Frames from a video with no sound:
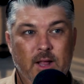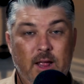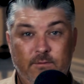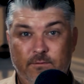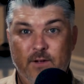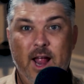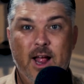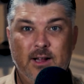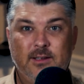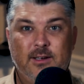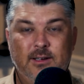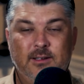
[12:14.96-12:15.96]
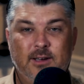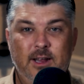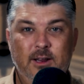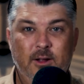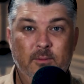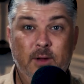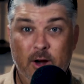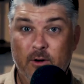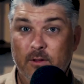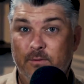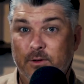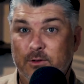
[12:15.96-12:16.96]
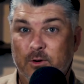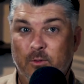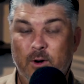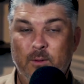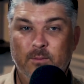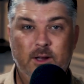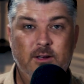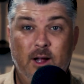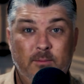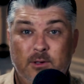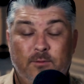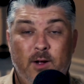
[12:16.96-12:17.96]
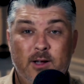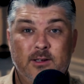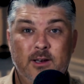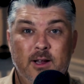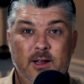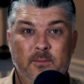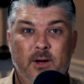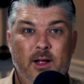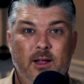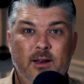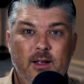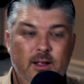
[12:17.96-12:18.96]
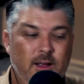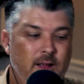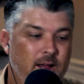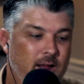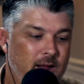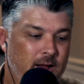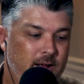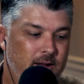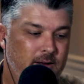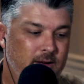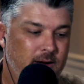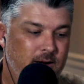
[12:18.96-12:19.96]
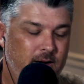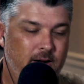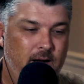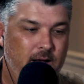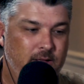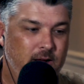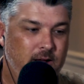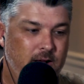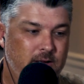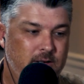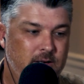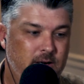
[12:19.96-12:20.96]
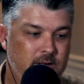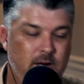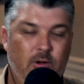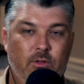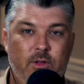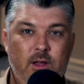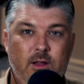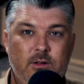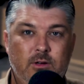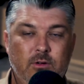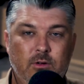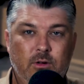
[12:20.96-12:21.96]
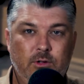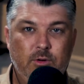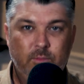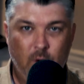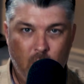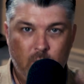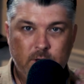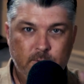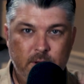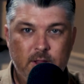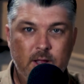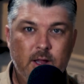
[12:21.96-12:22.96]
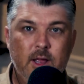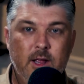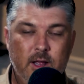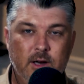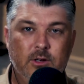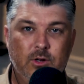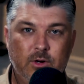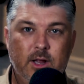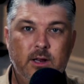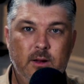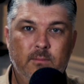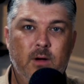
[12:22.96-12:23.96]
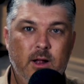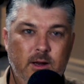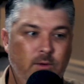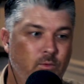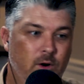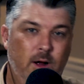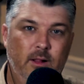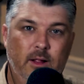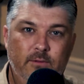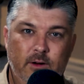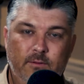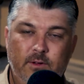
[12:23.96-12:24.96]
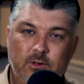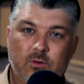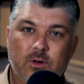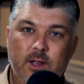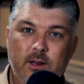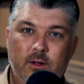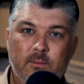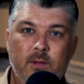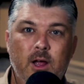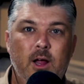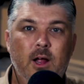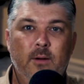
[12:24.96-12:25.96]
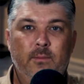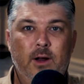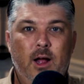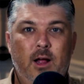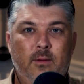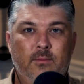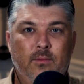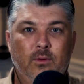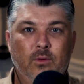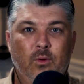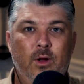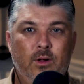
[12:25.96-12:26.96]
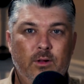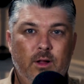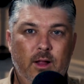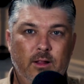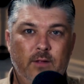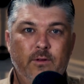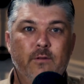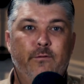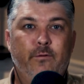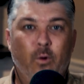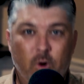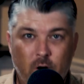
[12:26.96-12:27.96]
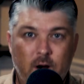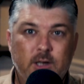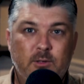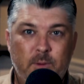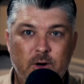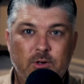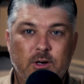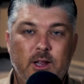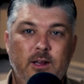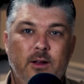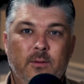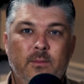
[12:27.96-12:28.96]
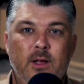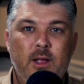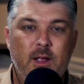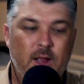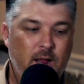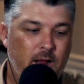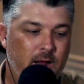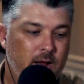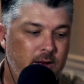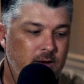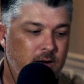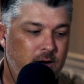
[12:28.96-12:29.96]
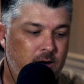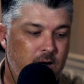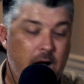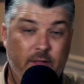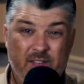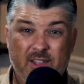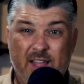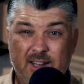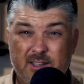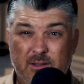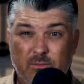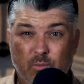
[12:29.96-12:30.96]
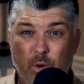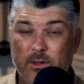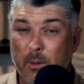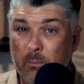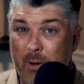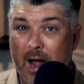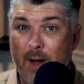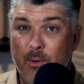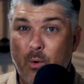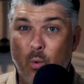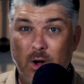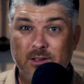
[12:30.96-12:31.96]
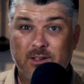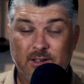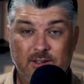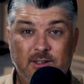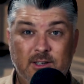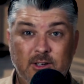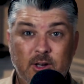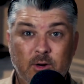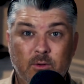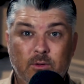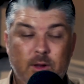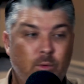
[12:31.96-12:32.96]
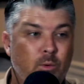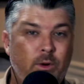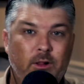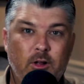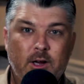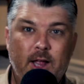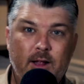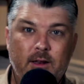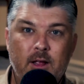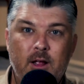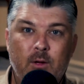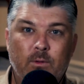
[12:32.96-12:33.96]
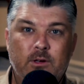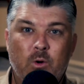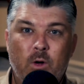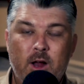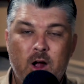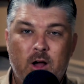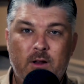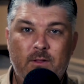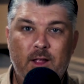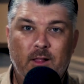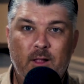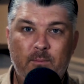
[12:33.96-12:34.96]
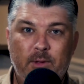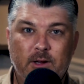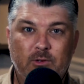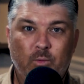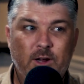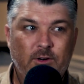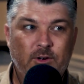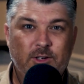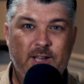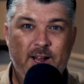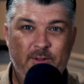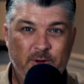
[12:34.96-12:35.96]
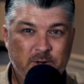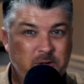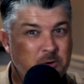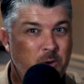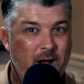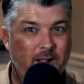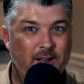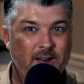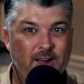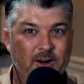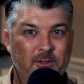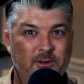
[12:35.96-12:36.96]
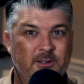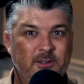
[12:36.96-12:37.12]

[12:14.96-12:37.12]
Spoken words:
advance his kingdom here in the physical realm. I'm just fascinated by it. And I think it's healthy to always be thinking in a two kingdom minded, where I live in a physical kingdom, but I am loyal and living for a spiritual kingdom. And I think that's what the Bible wants us to do. That when we look at what's going on in the Olympics, we understand there's a duality here. There's